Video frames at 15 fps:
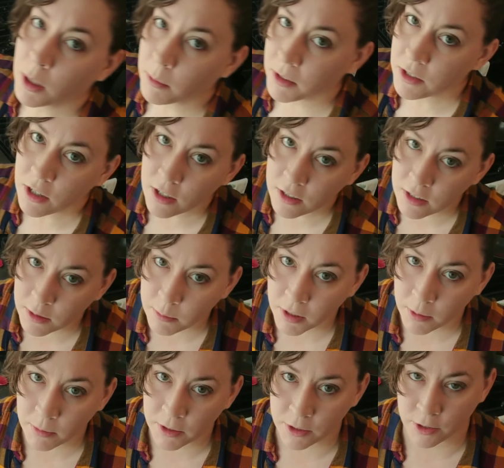probably talk to the
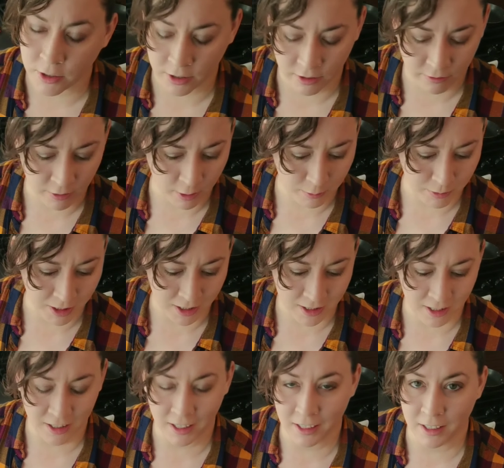publisher from
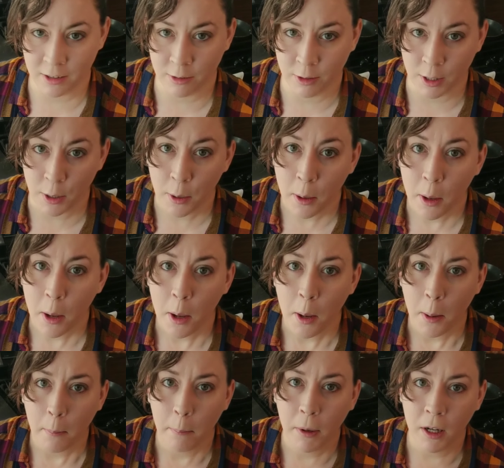1983.
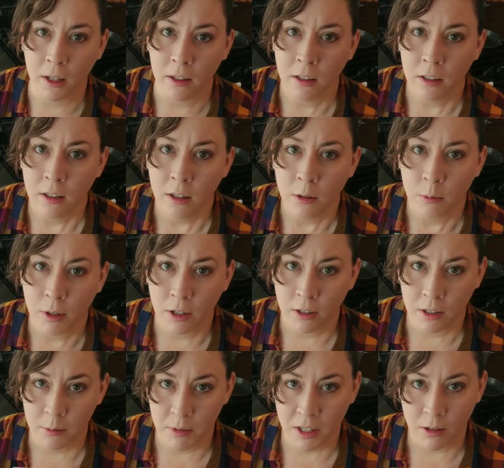But we are
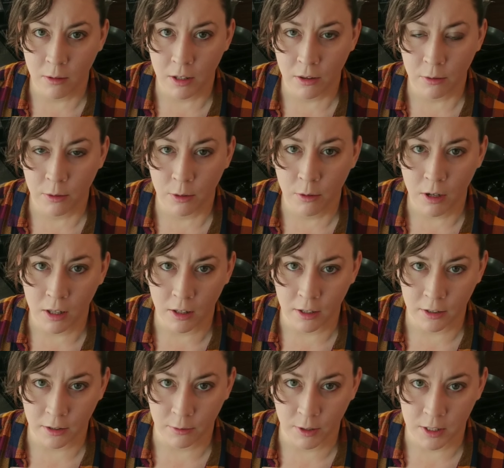going to be going through a
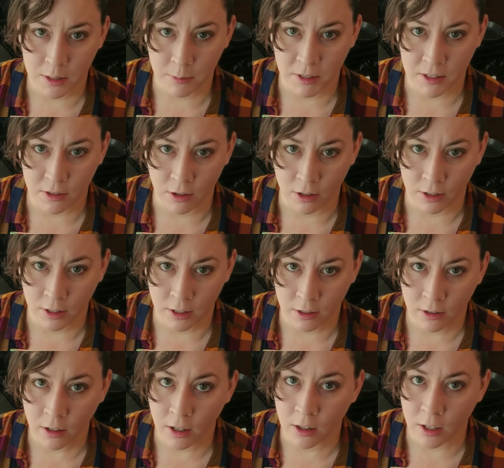lot of the recipes on
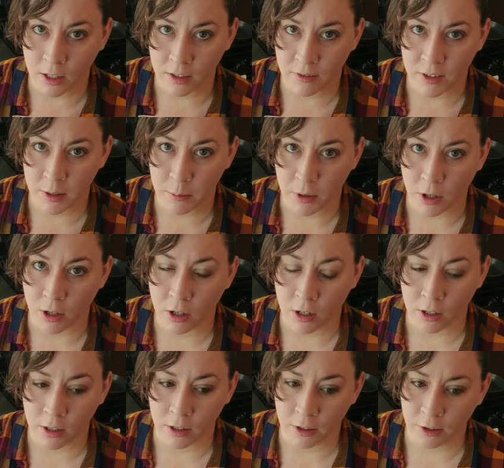here. A lot of them
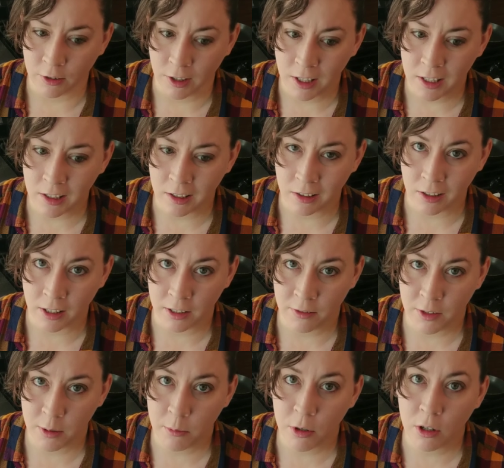are great, a lot
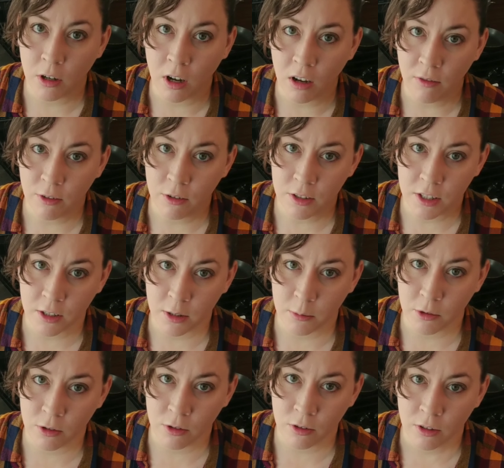of them are awful,
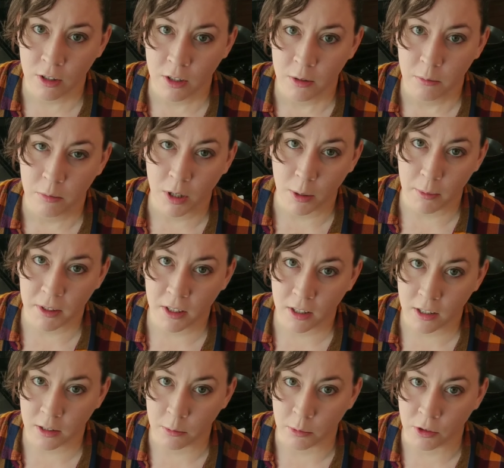terrible, probably not
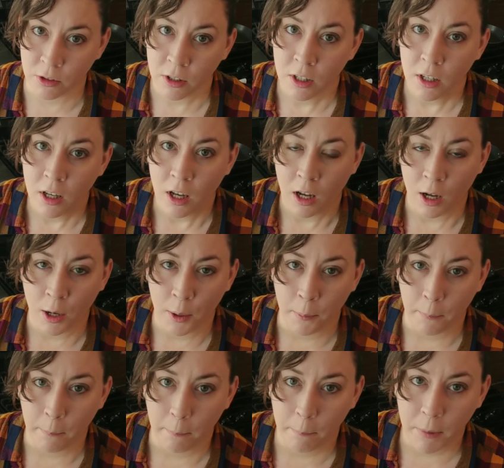edible.
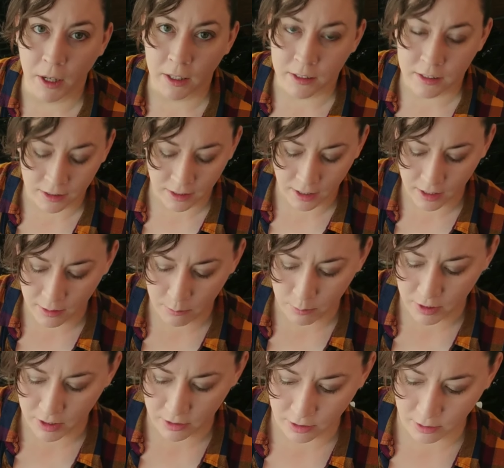But today
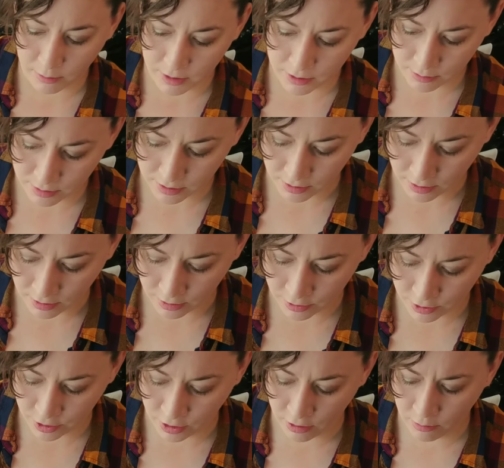we are going to start our
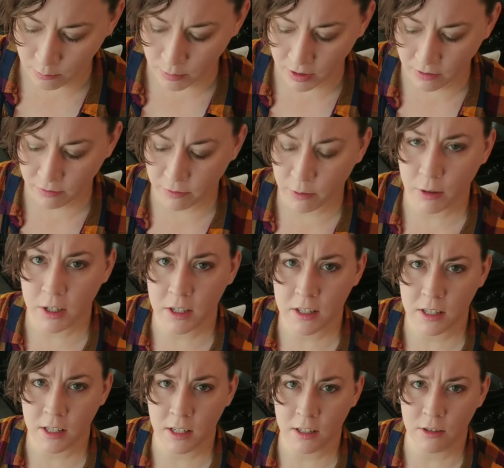show with
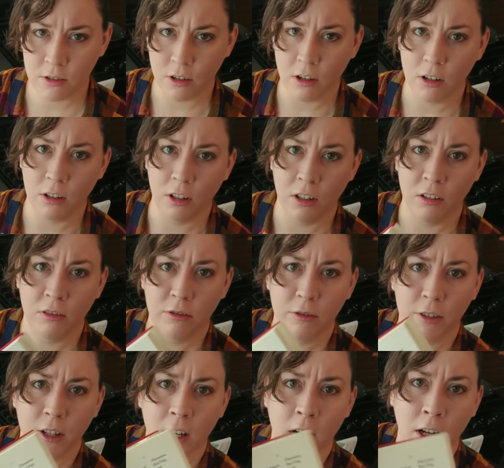Florentine dog
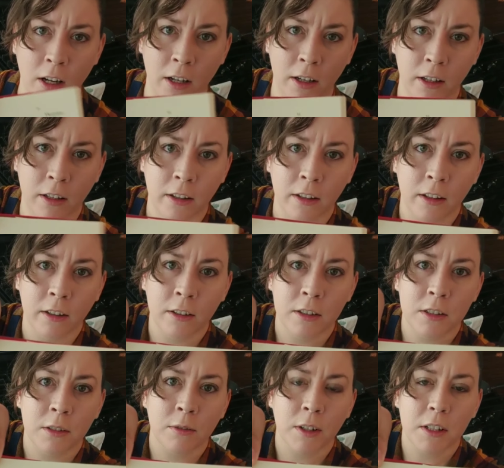loaf. There
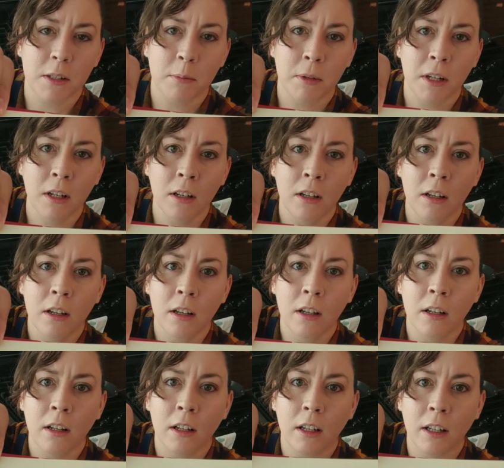is the recipe.
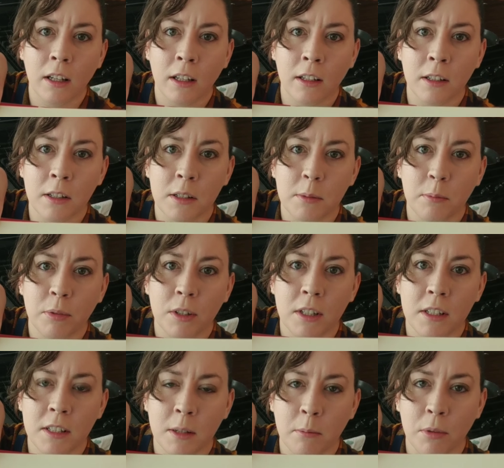It is
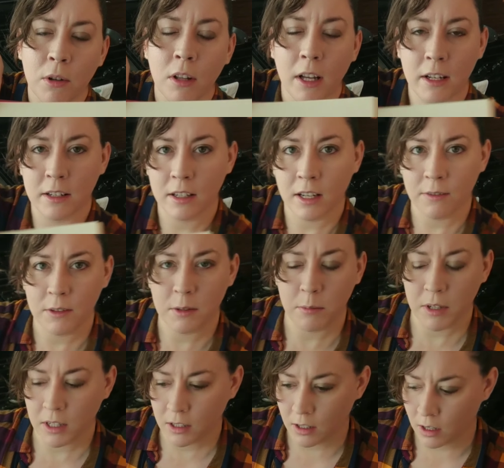pretty simple. I did have to
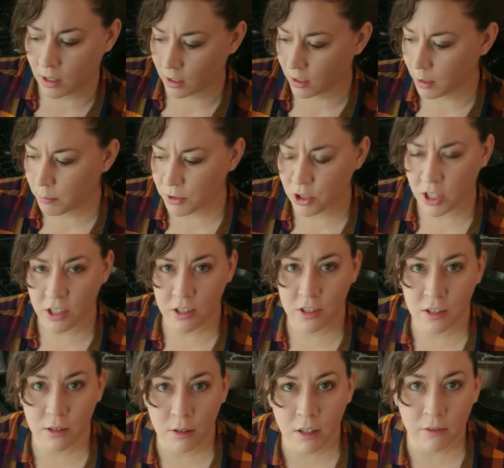make a couple
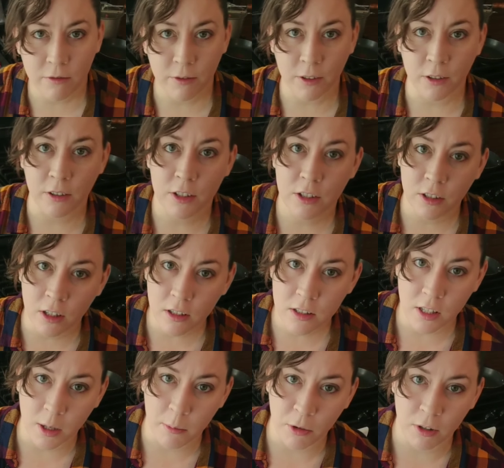changes to it. For
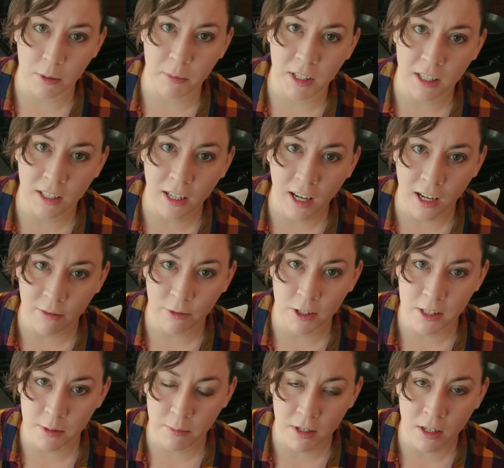starts, I'm only making a half
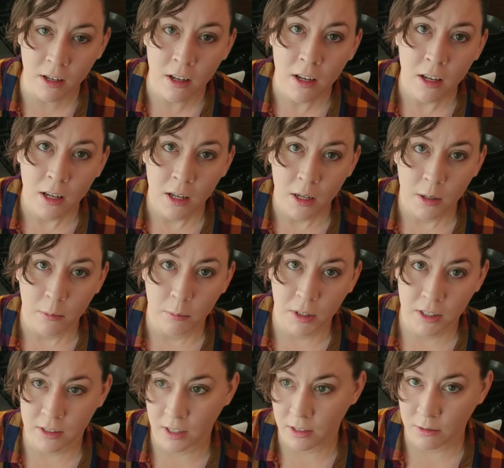recipe
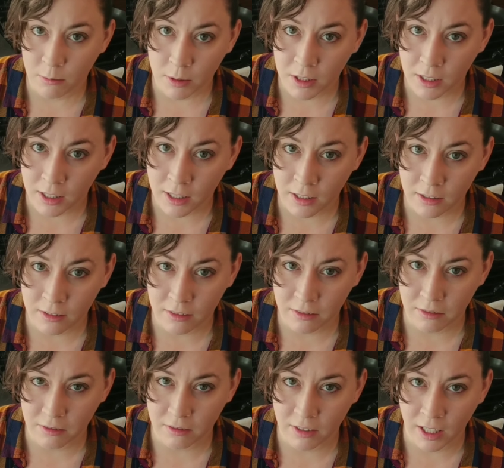because I don't want to eat
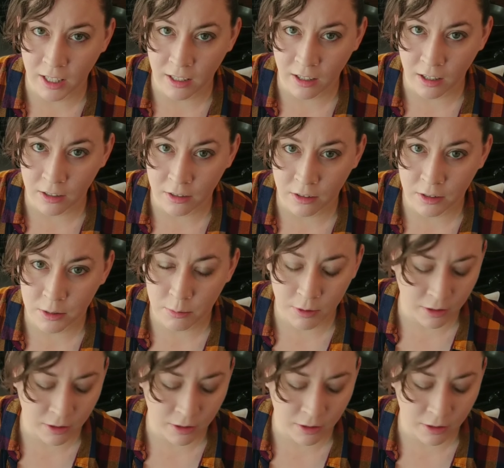8 hot dogs